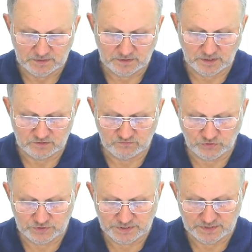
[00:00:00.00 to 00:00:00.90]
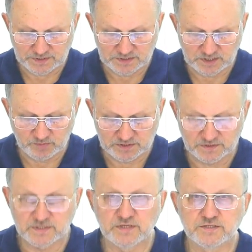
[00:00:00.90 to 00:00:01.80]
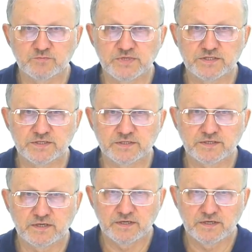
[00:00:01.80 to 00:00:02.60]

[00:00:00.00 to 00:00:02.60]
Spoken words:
convert centimeters into meters,